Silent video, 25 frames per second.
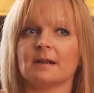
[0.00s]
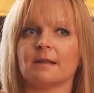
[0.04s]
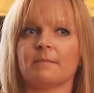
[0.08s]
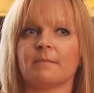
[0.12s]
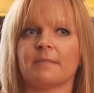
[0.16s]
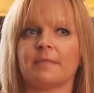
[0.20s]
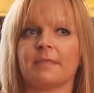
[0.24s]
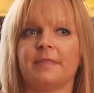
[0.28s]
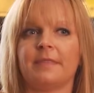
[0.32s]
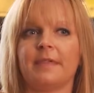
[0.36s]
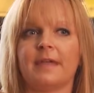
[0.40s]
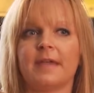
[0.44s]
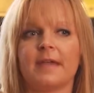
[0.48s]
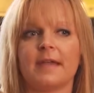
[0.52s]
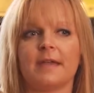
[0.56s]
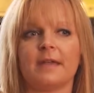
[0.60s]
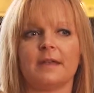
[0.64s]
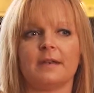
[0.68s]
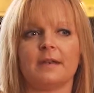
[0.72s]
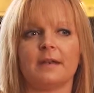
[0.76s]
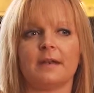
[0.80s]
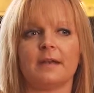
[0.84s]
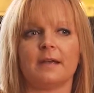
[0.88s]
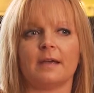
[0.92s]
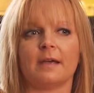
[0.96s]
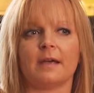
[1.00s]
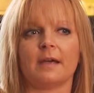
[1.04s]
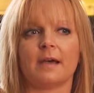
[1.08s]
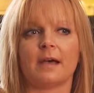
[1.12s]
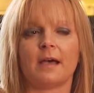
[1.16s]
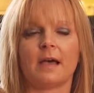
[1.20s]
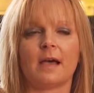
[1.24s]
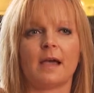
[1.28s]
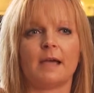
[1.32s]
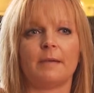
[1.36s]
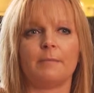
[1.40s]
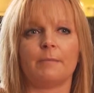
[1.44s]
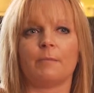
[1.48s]
then
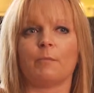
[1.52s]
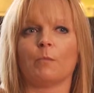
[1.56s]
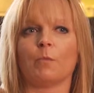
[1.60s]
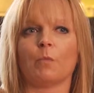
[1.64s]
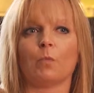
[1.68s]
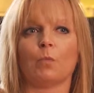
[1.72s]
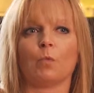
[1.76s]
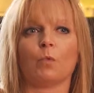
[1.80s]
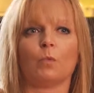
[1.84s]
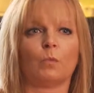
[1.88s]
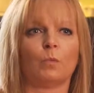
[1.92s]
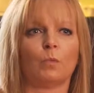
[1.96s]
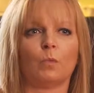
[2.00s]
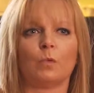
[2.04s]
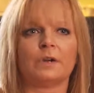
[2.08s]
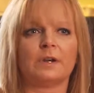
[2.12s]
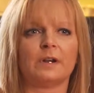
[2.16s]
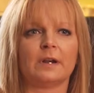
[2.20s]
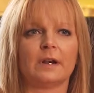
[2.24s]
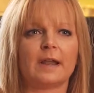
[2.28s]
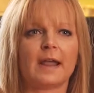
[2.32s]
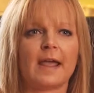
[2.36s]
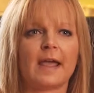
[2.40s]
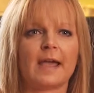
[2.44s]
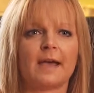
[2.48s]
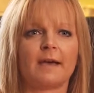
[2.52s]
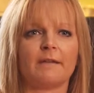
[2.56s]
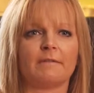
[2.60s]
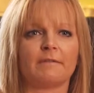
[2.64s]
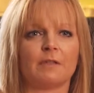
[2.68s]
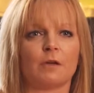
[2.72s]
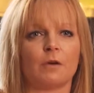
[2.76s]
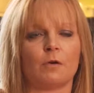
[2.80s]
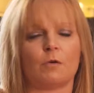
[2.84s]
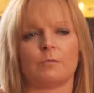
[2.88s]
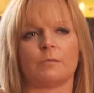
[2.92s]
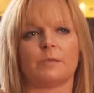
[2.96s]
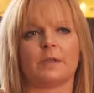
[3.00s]
I wouldn't have the
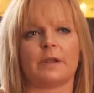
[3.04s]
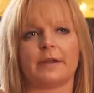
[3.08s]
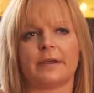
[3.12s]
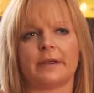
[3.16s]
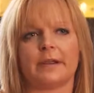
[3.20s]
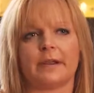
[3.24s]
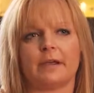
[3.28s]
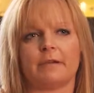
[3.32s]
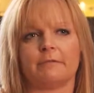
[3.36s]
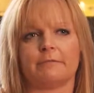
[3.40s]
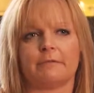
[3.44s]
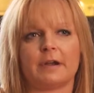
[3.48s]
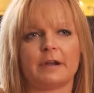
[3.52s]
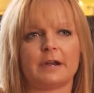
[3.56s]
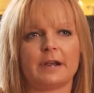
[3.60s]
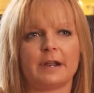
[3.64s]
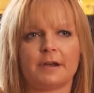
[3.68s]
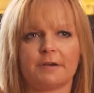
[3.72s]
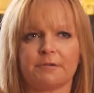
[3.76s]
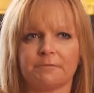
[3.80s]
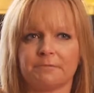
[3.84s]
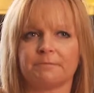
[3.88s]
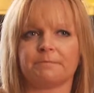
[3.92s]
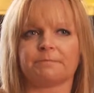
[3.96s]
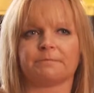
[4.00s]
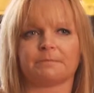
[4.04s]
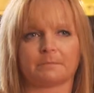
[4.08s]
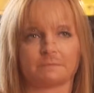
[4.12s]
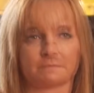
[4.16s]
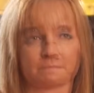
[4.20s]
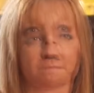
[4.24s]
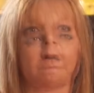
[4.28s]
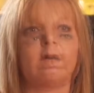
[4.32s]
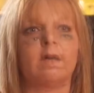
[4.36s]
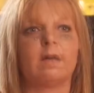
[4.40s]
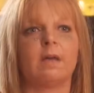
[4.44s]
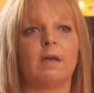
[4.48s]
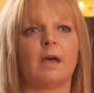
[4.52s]
home that I love right now.
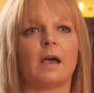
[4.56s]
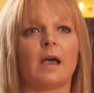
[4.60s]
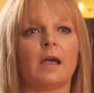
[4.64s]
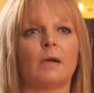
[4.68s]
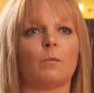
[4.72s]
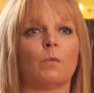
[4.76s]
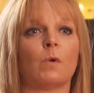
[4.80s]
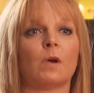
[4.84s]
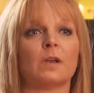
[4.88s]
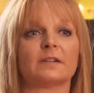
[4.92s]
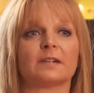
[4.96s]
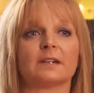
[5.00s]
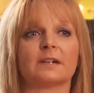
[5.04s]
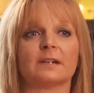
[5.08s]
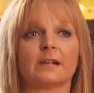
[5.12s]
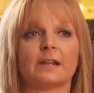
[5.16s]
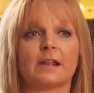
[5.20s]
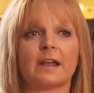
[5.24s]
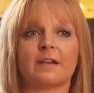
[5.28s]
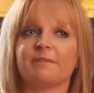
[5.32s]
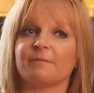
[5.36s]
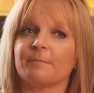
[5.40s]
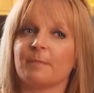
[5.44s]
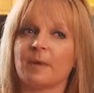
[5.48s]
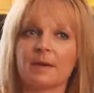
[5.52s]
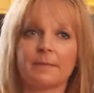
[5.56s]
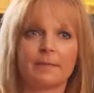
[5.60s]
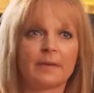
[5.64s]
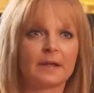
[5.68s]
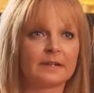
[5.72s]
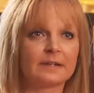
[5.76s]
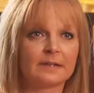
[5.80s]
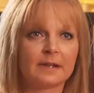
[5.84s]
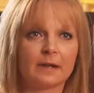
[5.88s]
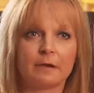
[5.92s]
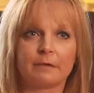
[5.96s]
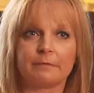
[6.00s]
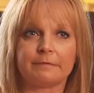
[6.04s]
I wasn't left by
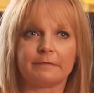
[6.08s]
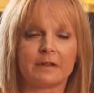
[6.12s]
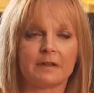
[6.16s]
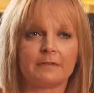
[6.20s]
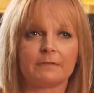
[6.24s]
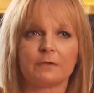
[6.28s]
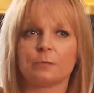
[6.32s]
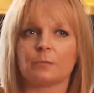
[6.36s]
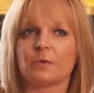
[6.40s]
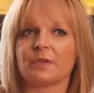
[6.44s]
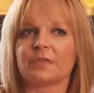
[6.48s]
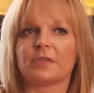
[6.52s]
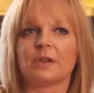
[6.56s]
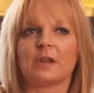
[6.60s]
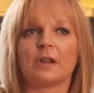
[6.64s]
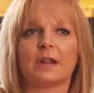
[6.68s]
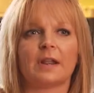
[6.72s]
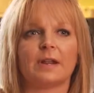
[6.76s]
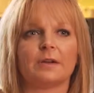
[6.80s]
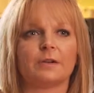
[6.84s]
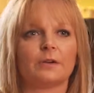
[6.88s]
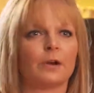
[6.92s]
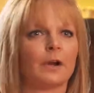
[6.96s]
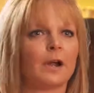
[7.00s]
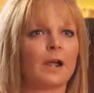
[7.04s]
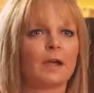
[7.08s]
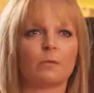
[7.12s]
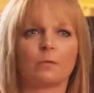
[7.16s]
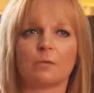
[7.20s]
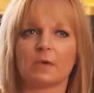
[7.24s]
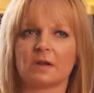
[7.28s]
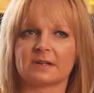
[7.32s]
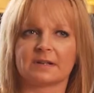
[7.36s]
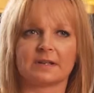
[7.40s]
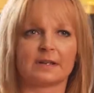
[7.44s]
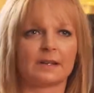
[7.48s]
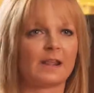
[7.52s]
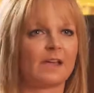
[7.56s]
myself. Even with the lender, I
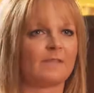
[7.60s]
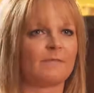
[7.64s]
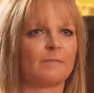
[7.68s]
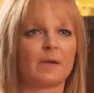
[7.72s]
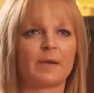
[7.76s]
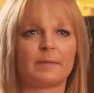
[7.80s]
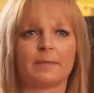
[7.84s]
wasn't left by